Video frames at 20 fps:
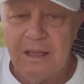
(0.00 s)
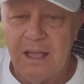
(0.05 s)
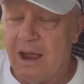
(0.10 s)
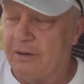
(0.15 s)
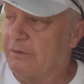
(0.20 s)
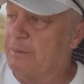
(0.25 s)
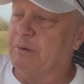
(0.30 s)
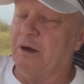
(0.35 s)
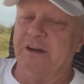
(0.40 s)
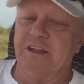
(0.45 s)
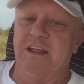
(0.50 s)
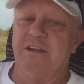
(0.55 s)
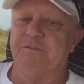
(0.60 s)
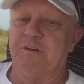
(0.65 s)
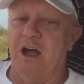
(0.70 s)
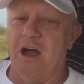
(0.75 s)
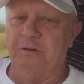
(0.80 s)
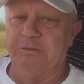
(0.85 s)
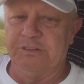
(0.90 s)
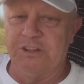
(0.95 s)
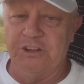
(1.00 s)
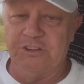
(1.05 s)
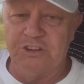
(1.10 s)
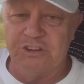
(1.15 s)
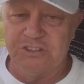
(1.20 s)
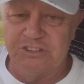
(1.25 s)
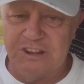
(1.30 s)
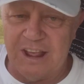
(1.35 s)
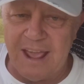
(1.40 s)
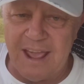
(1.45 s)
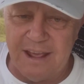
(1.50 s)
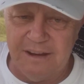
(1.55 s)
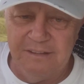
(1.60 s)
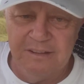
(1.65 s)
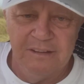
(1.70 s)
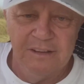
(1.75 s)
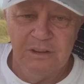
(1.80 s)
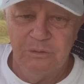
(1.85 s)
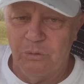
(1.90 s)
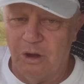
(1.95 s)
Everybody involved with this is
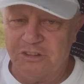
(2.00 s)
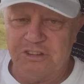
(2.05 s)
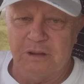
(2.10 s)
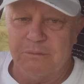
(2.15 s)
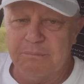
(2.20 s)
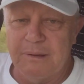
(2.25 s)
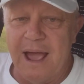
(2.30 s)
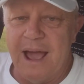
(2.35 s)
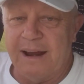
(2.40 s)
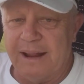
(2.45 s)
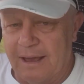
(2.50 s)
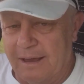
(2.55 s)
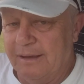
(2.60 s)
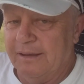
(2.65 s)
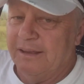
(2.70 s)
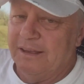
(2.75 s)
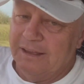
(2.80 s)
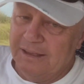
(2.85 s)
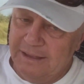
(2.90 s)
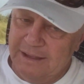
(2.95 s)
dead. What's it matter?